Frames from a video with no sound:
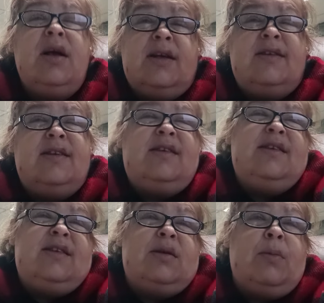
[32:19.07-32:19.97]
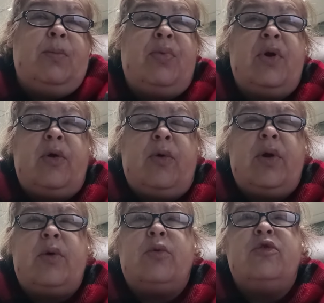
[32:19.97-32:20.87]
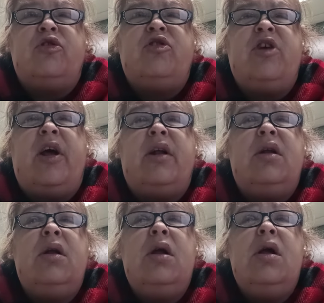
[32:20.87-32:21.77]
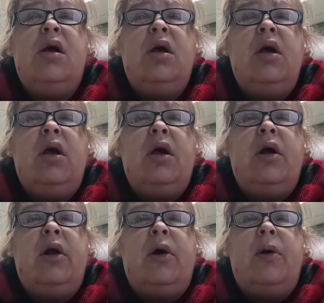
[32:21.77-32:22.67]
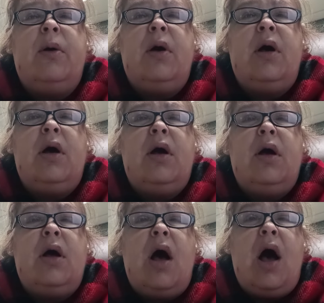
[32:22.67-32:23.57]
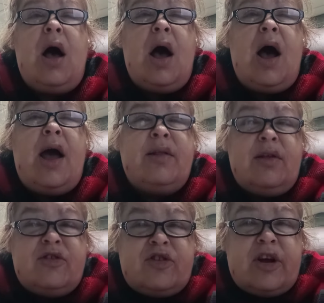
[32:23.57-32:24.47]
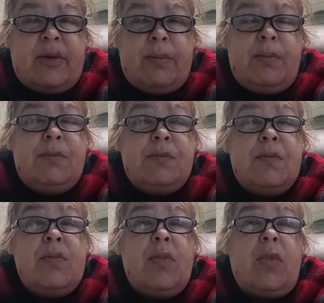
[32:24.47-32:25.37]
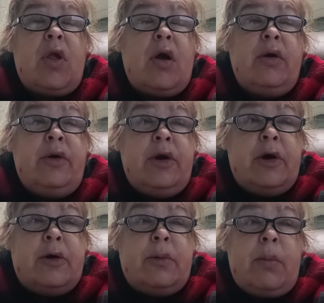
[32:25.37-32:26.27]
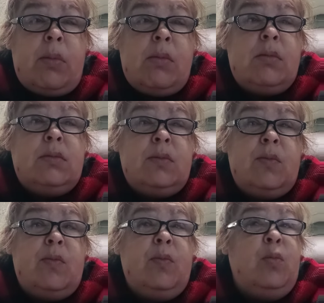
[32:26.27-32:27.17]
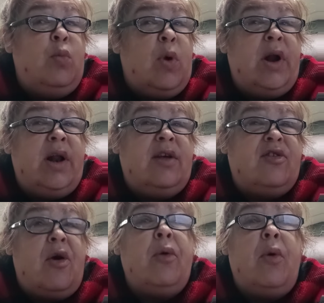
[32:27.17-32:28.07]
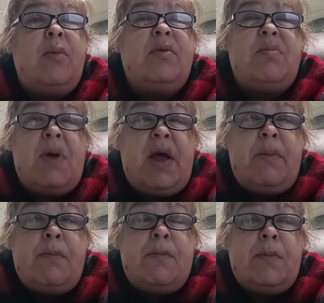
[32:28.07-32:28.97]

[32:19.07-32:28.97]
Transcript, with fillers: Because this is some pretty critical shit you know, uh, I legit know what is going on with me.